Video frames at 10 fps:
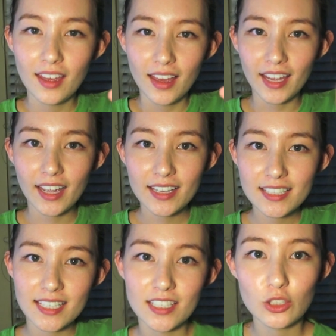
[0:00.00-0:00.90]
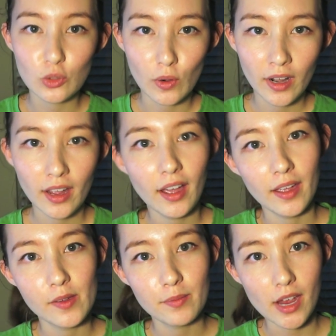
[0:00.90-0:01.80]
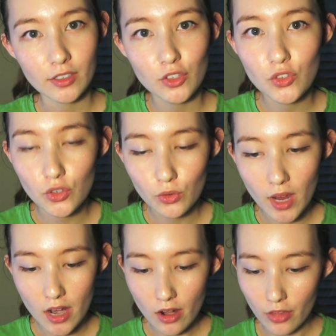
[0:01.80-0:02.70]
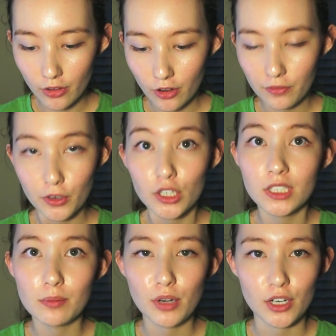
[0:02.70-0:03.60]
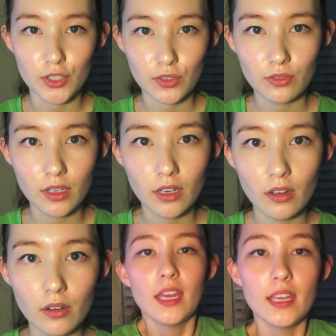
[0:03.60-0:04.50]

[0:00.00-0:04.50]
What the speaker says: Hi guys, it's Sora. I am back to do another first impression video.